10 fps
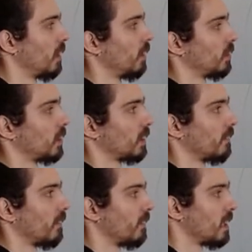Just,
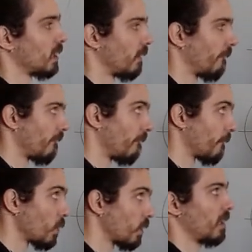just
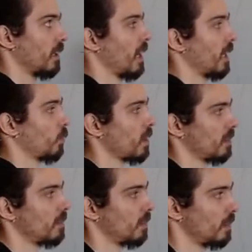look at what
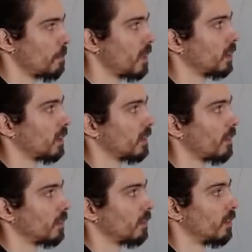the picture tells you.